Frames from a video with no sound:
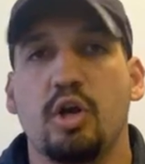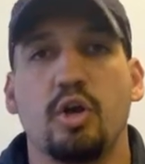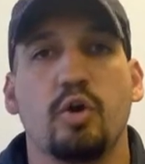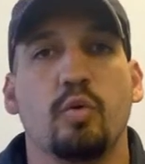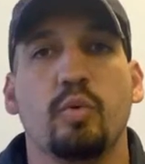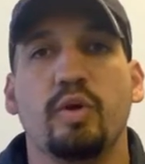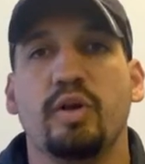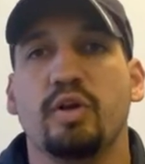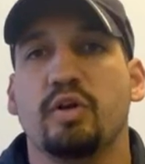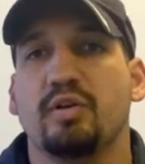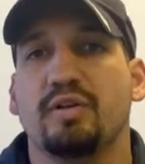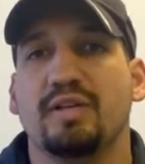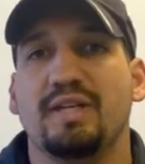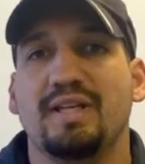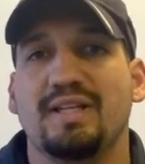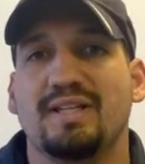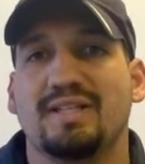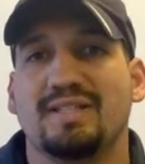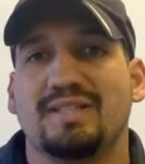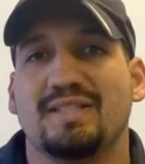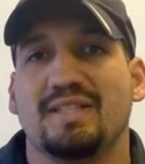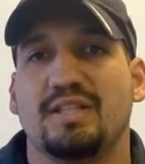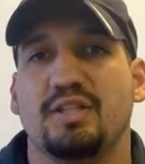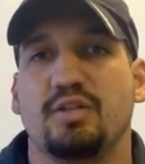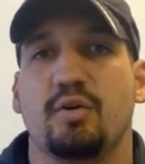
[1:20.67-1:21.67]
We don't need to
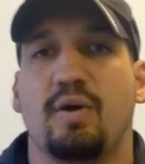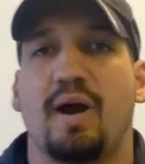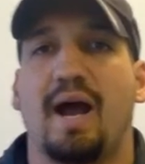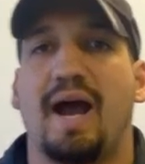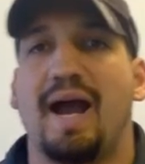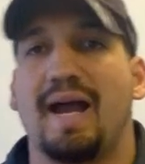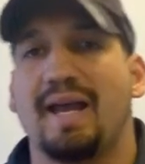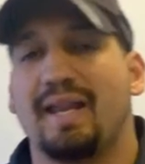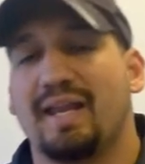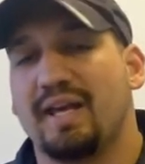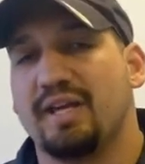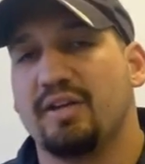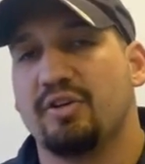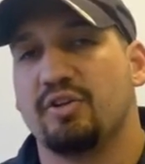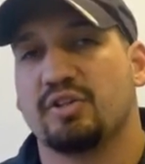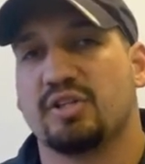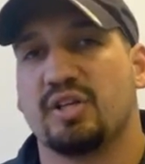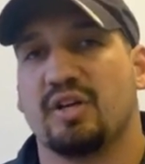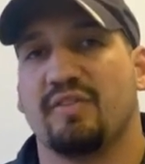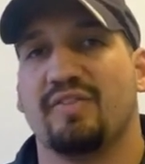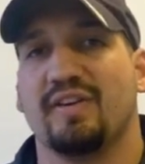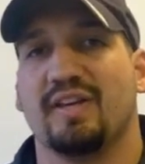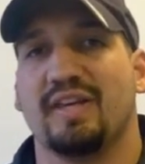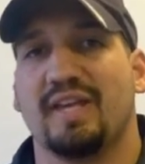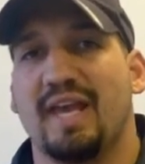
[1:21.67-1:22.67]
see you highlight
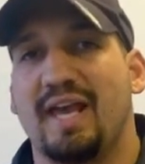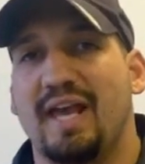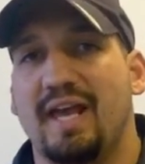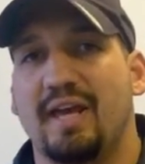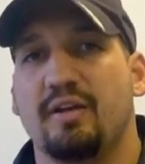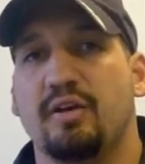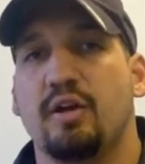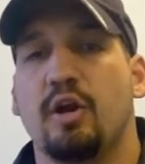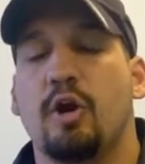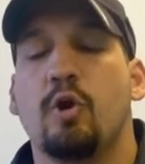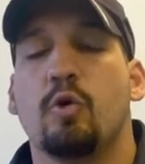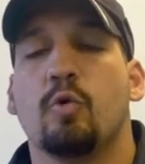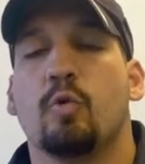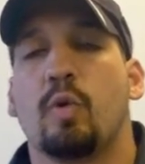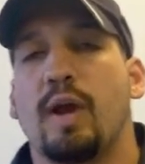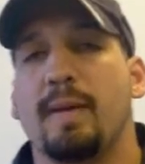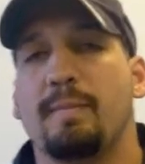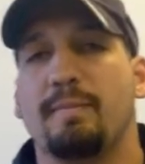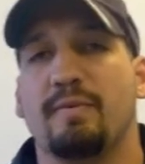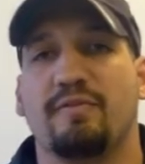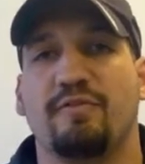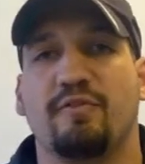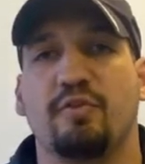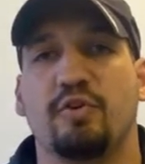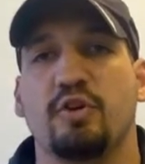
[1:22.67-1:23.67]
yourself again right
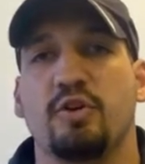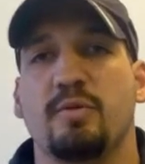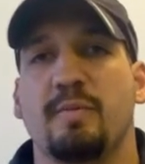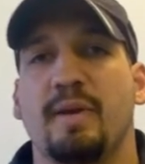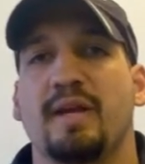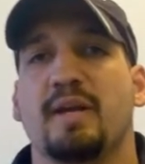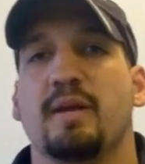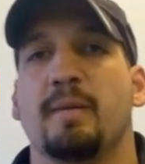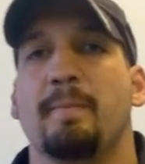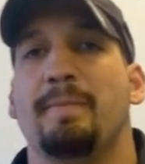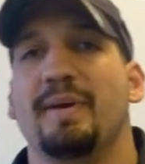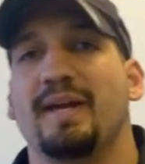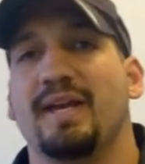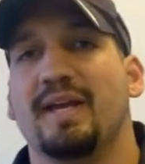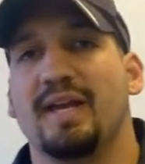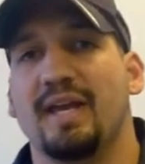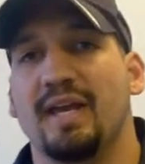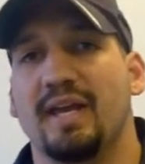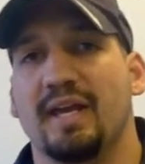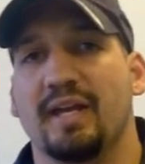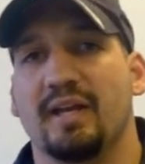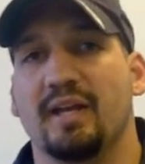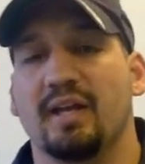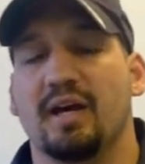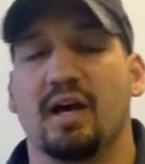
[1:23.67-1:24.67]
before you make a big
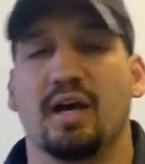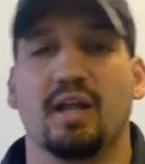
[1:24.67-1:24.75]
hit.